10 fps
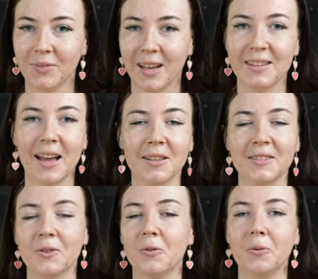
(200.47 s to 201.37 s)
And
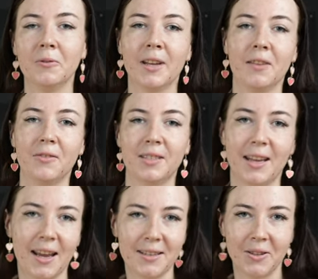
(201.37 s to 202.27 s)
that's all we'll need for
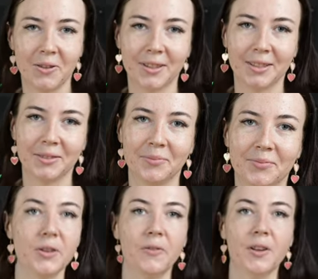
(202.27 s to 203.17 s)
today's look.
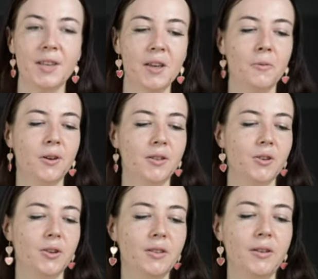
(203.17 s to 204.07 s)
So first thing you want
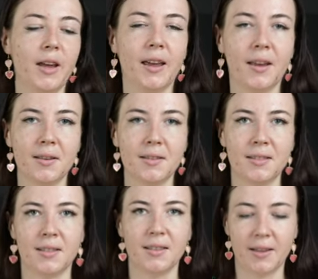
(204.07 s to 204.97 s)
to do
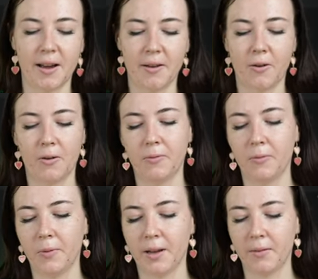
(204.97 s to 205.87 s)
is start off
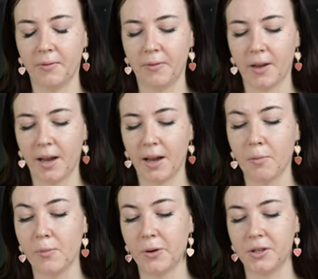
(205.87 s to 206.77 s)
with a
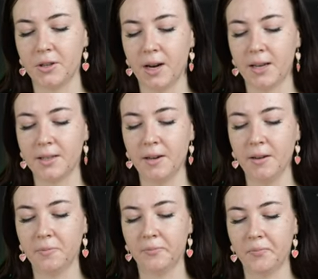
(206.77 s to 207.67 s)

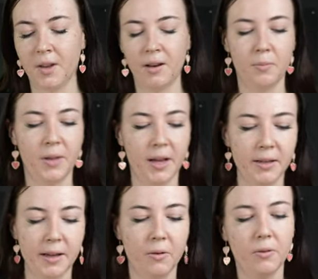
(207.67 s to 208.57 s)
moisturizer,
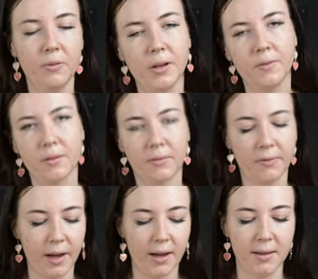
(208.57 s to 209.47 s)
applying that all over your
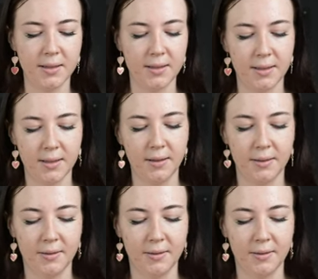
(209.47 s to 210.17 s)
face.